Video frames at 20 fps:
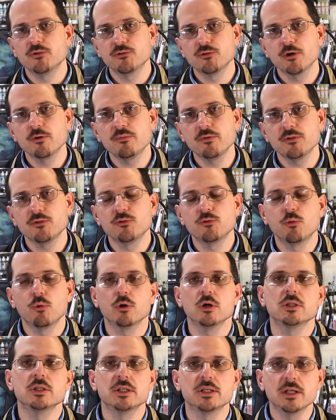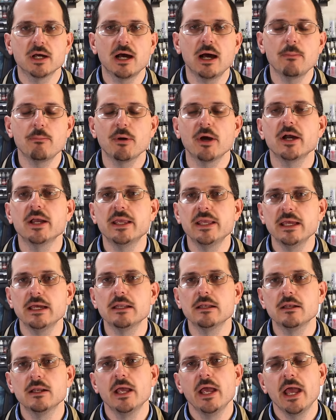the surface toward the top,
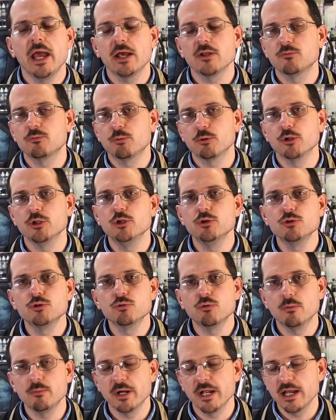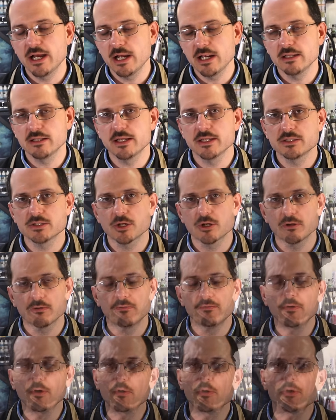again, as per usual, my highlights are going to
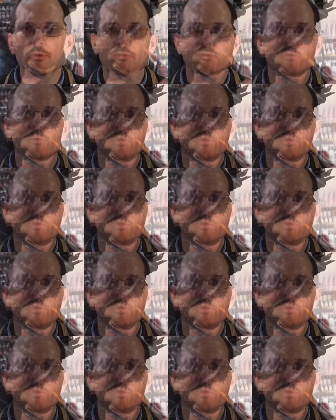focus